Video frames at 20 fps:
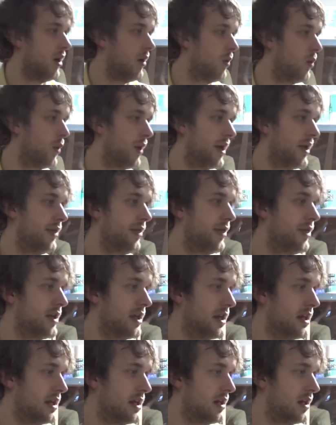When
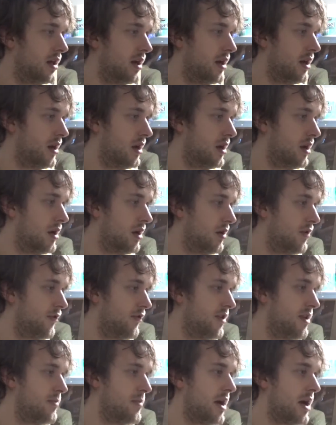the
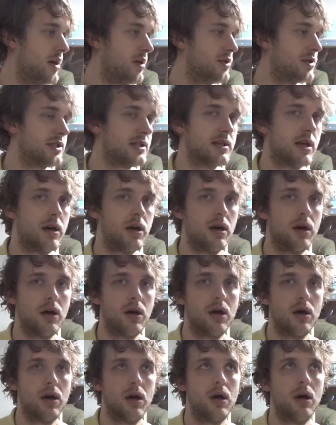females
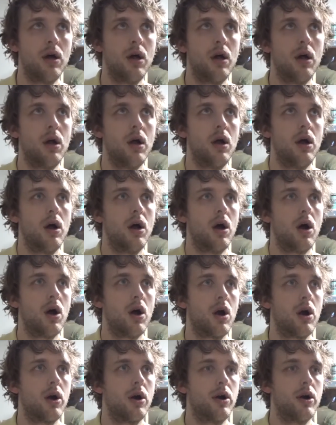
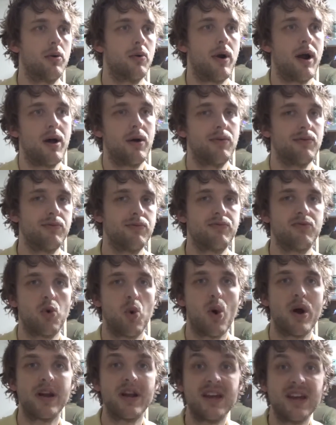are around
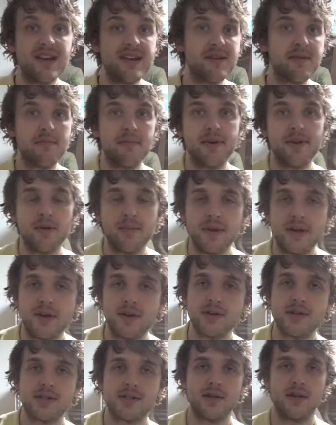twenty
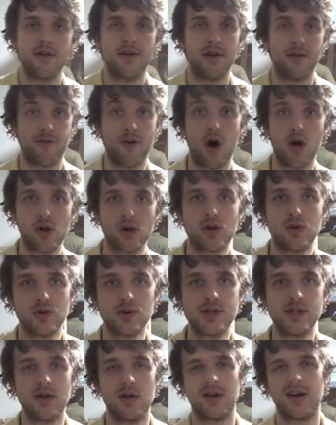millimeters, their
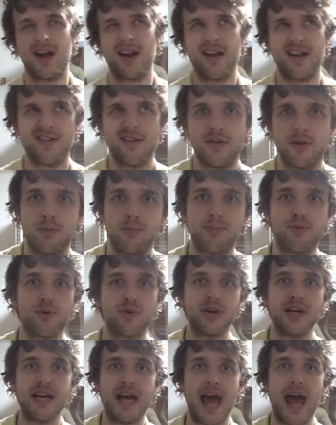follicles, you know, kind of like the little
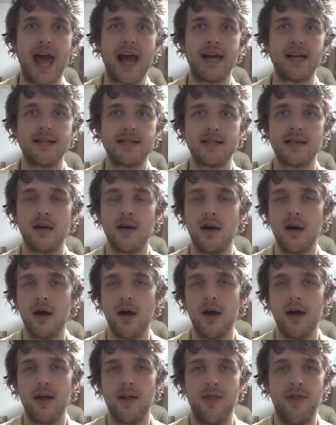pre-eggs,
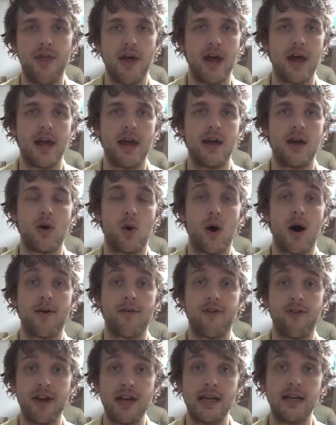they go
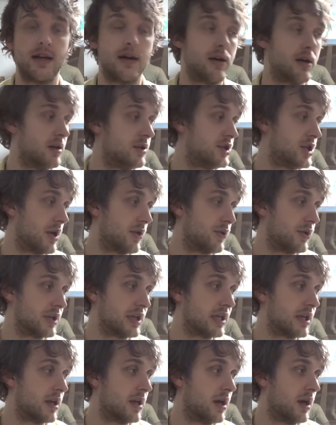off feed
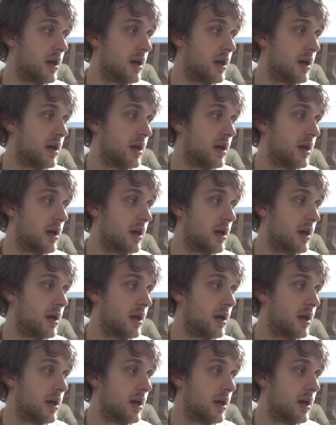generally.